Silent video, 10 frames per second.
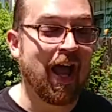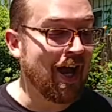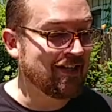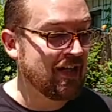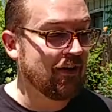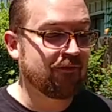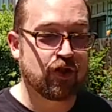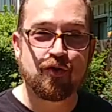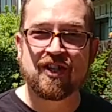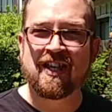idea of
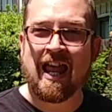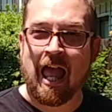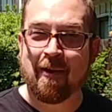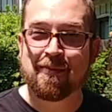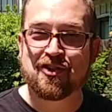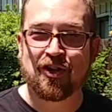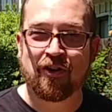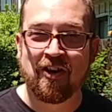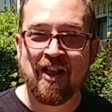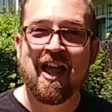choosing an
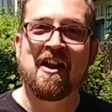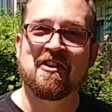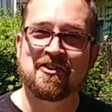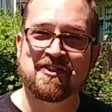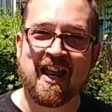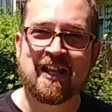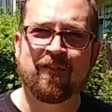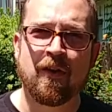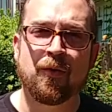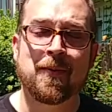aperture and understanding
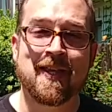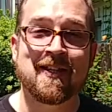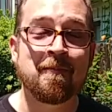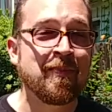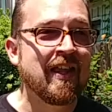film speed.